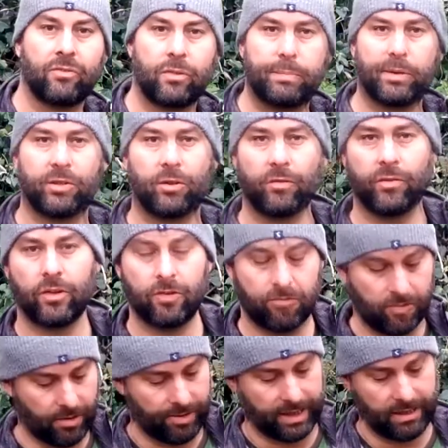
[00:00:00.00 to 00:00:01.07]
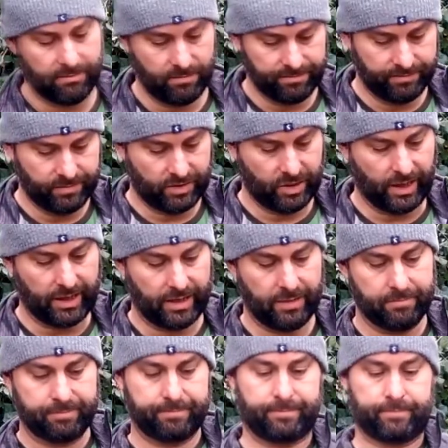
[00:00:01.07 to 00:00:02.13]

if we put on the Roeam jacket,